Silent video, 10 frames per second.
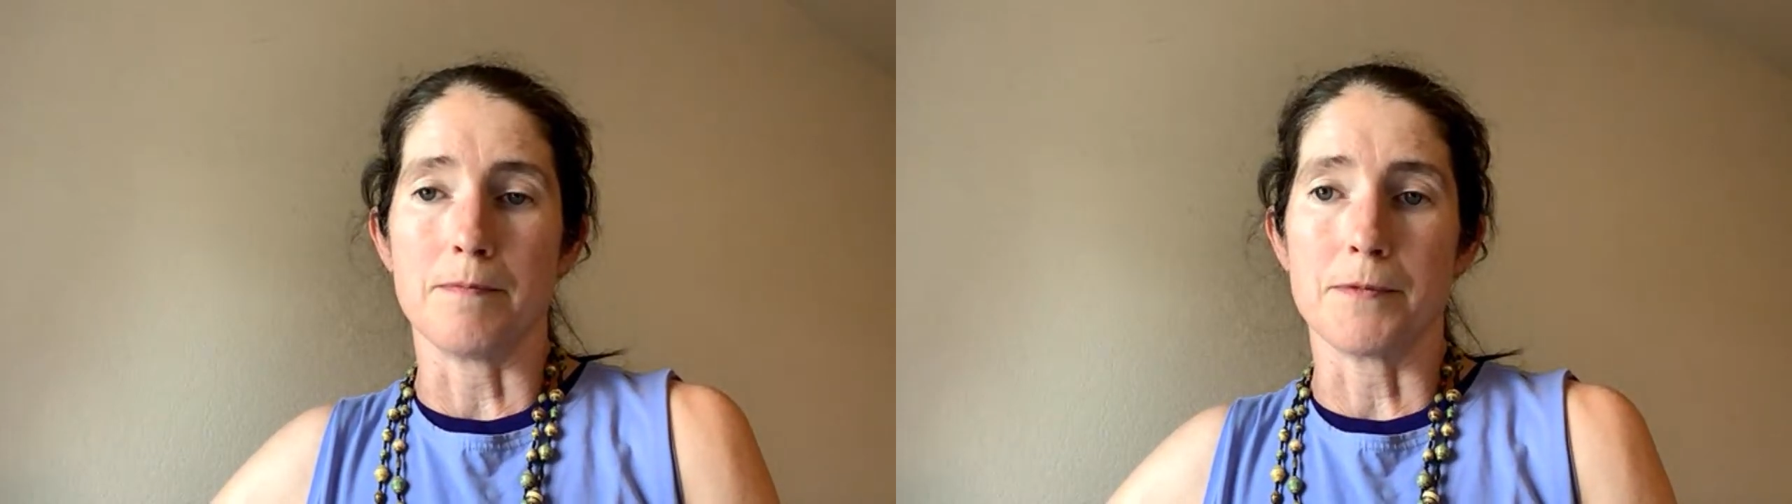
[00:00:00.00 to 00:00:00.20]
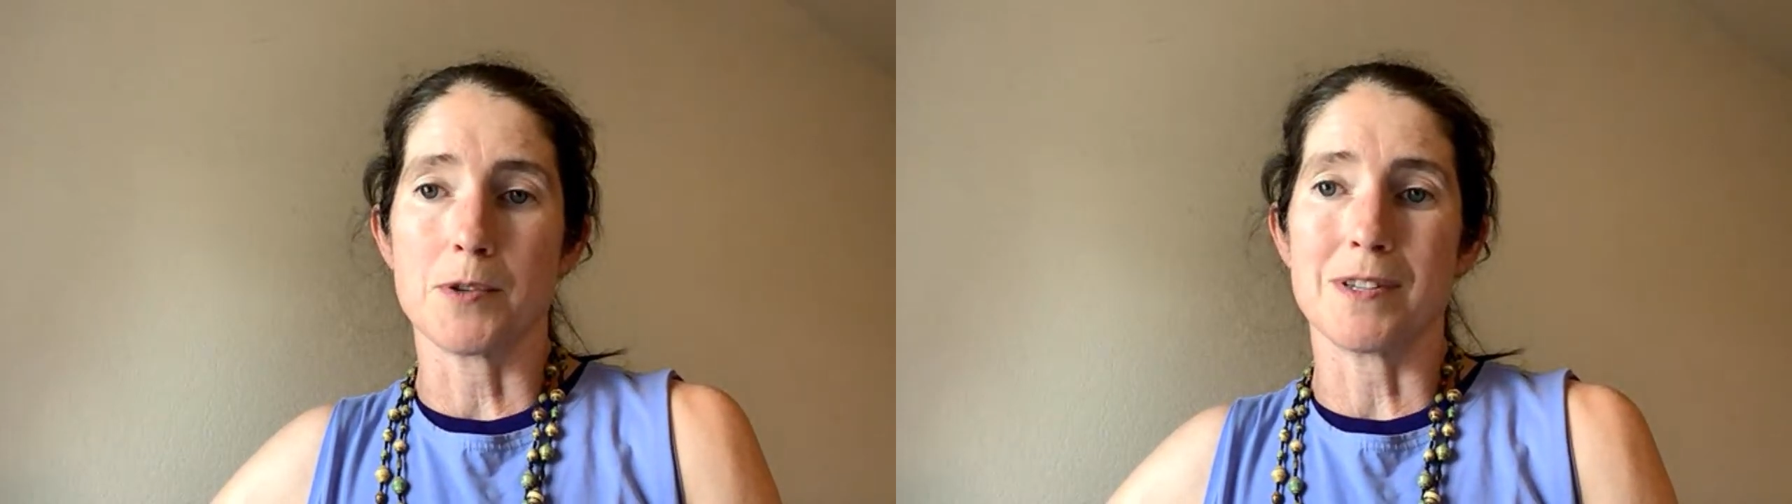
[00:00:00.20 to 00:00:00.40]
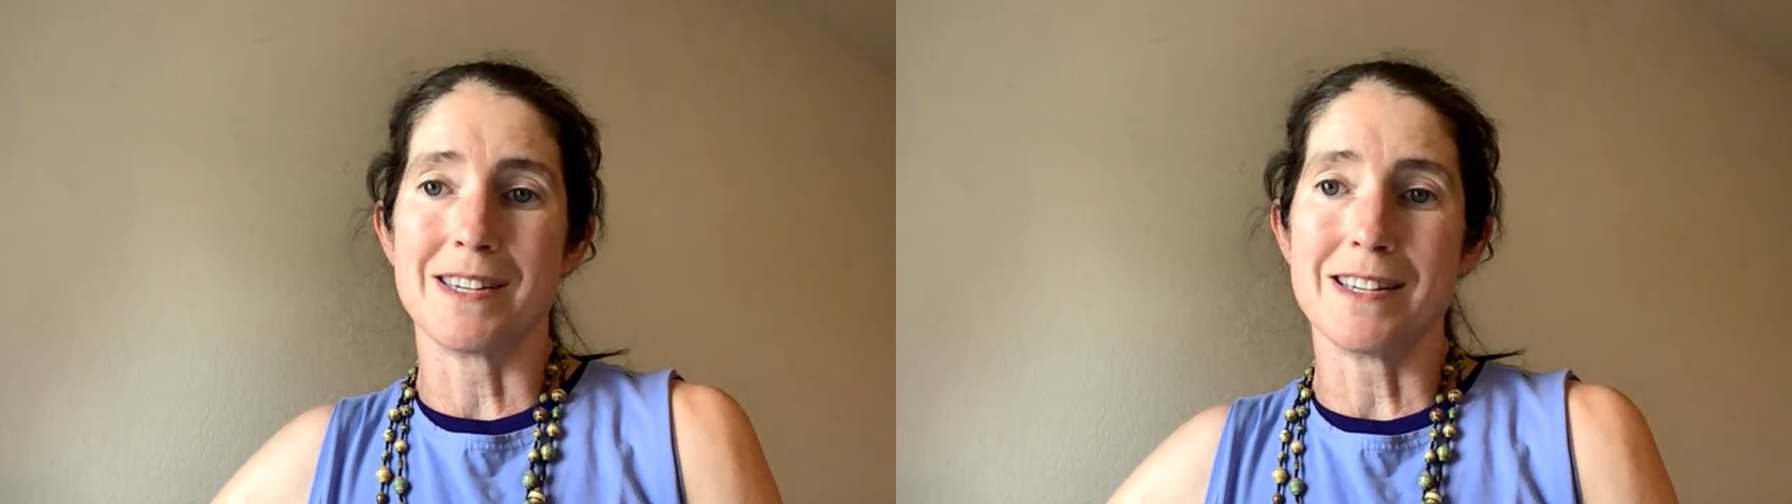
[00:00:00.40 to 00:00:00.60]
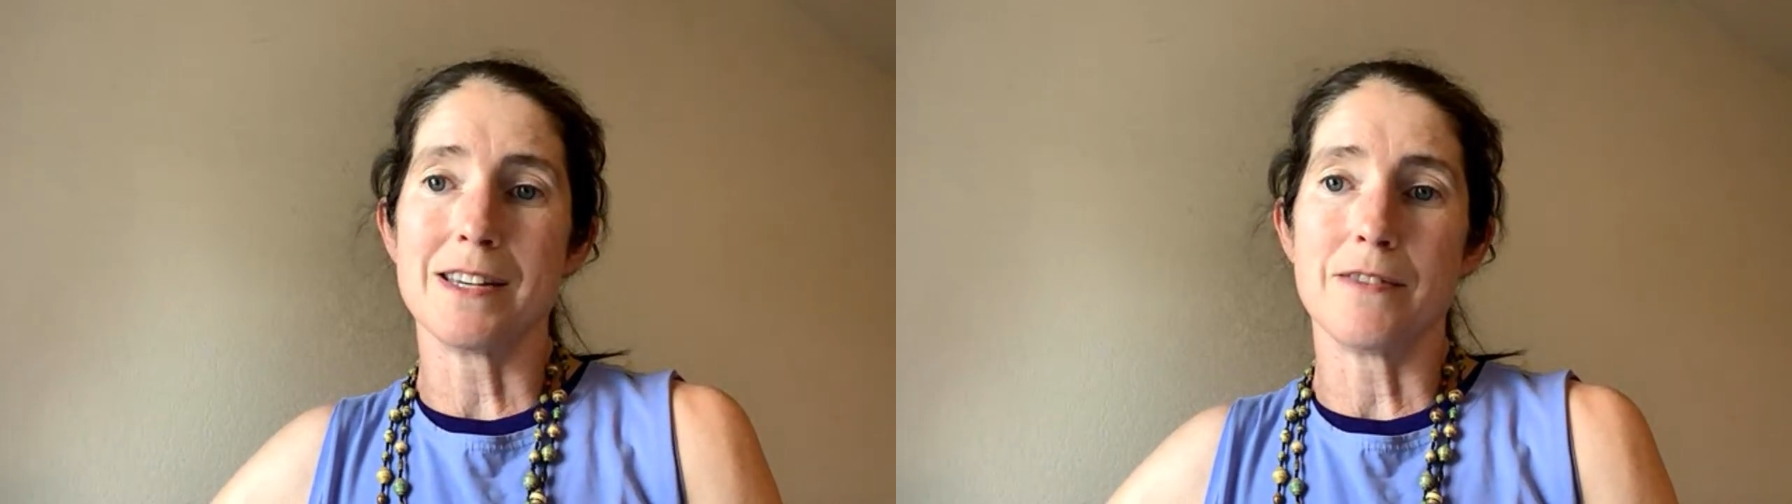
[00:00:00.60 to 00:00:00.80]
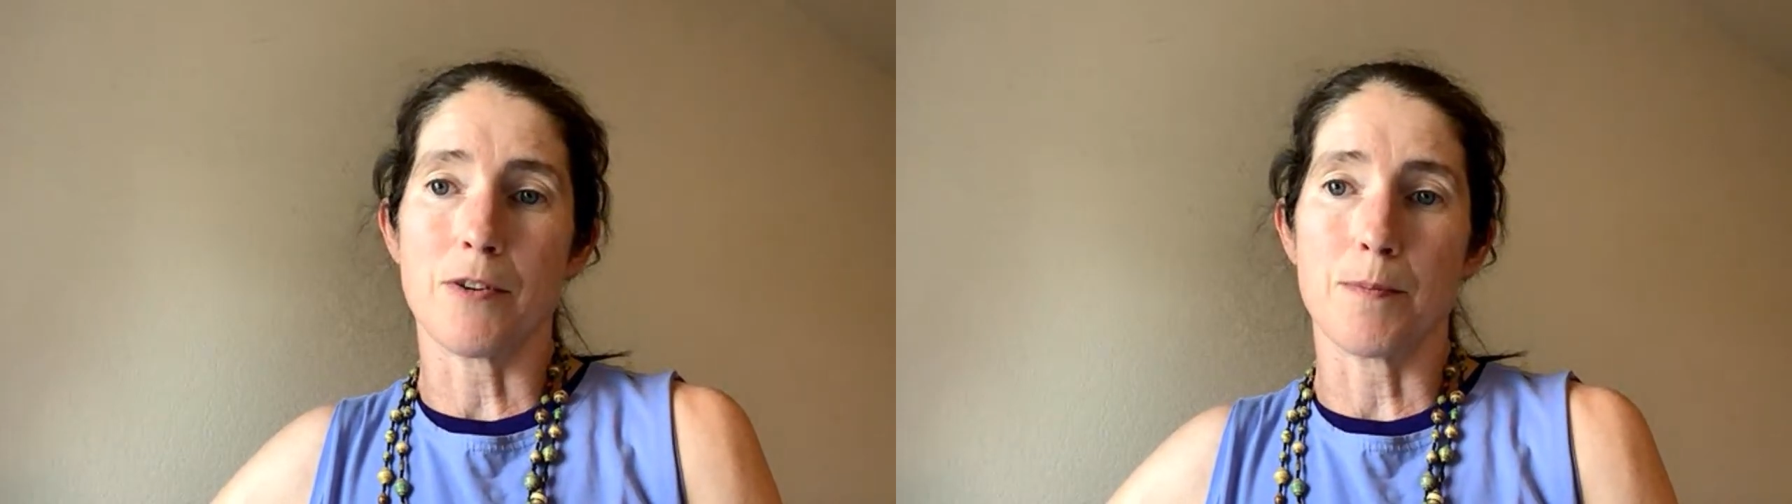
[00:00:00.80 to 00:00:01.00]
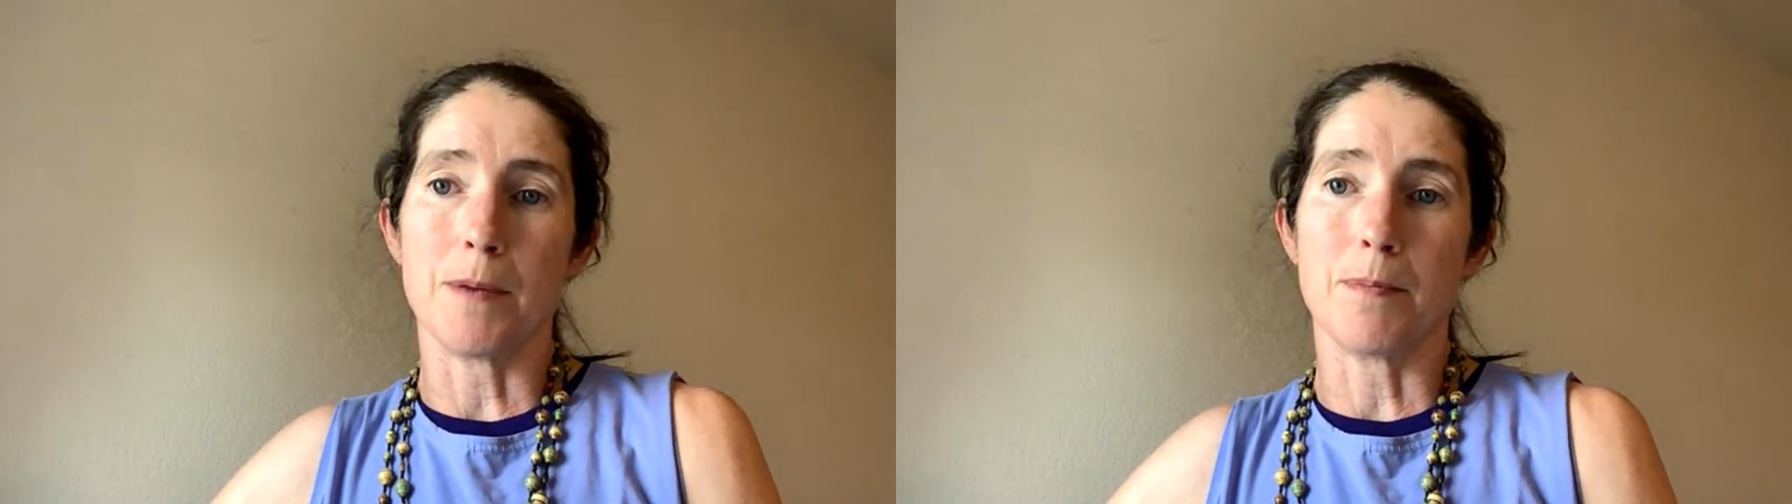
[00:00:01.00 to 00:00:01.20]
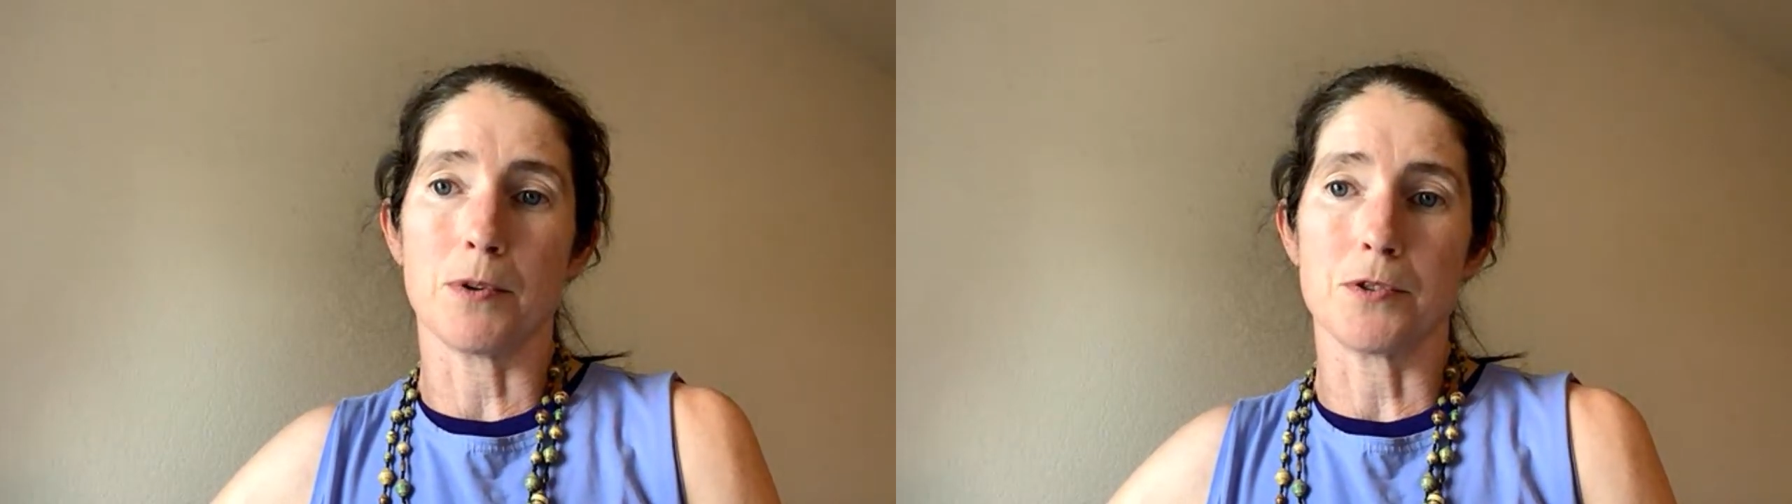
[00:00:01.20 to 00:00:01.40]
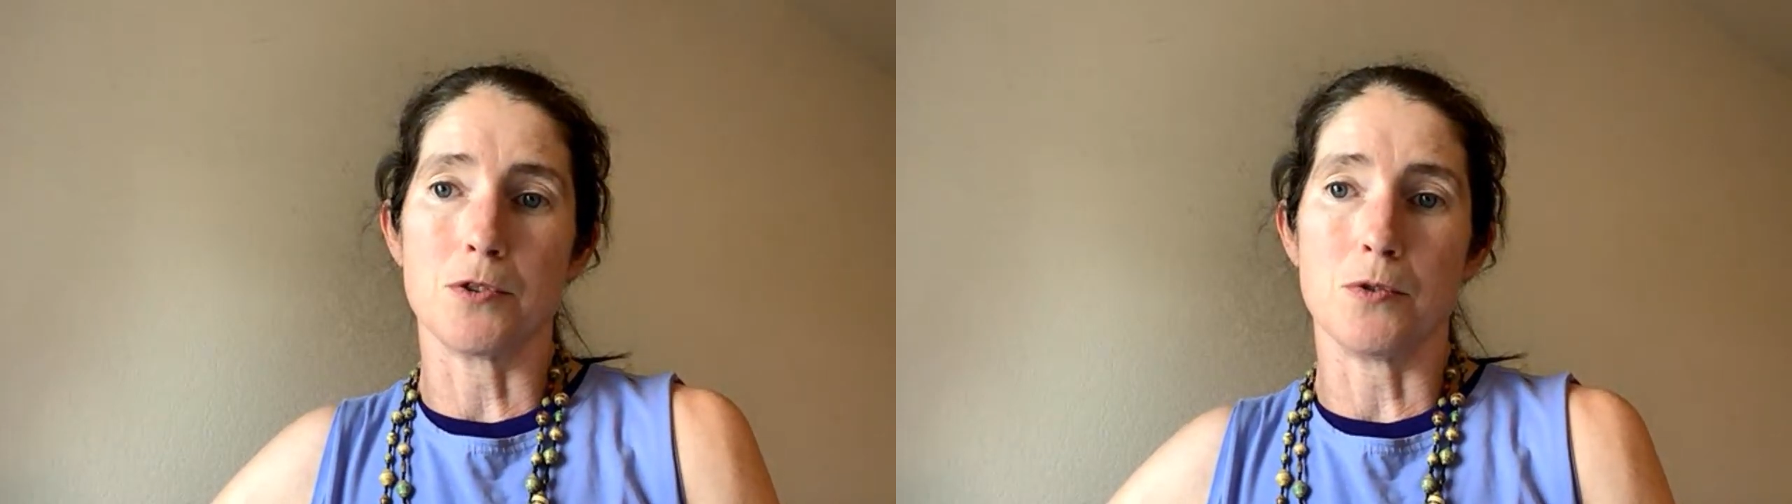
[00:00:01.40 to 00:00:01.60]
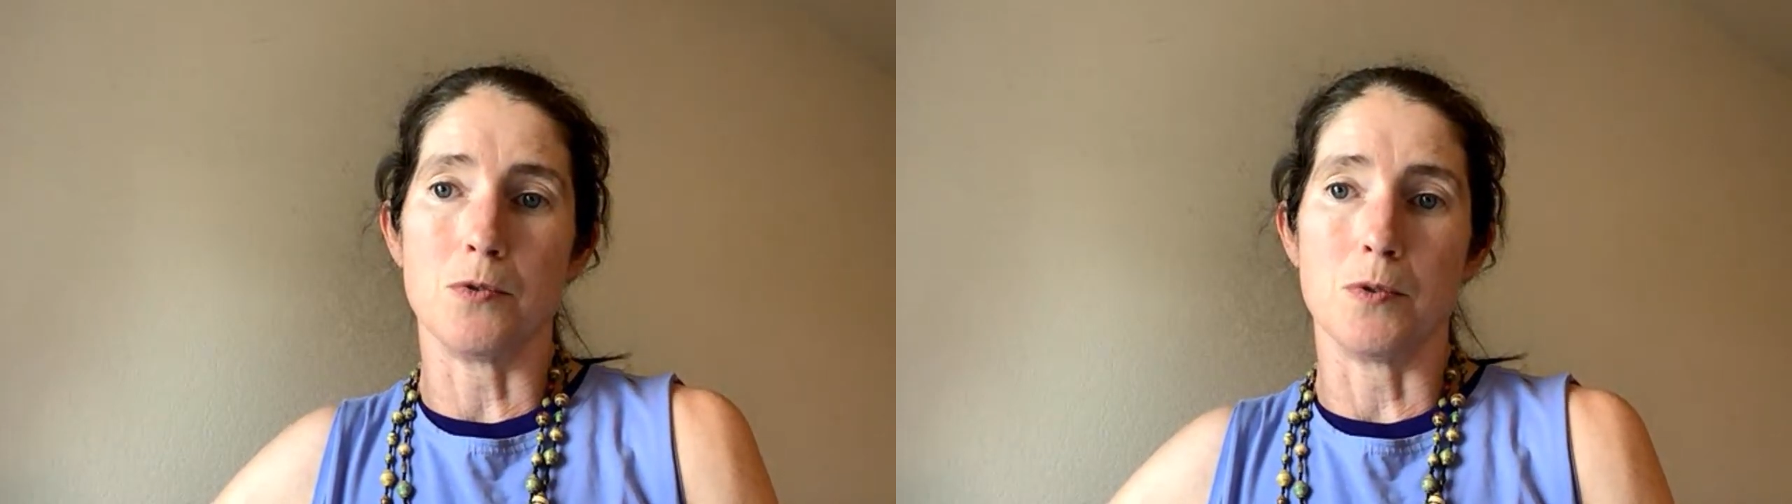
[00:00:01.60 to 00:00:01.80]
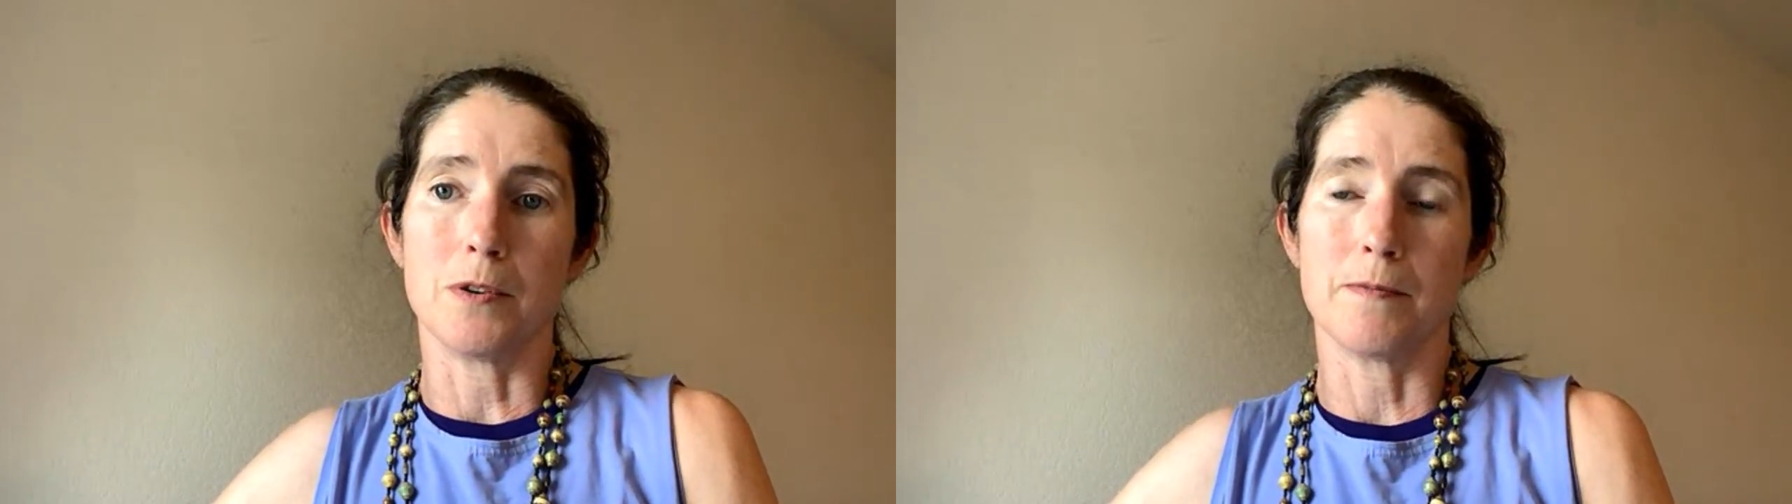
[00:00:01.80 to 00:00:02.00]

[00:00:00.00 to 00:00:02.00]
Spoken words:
So it's easy for people to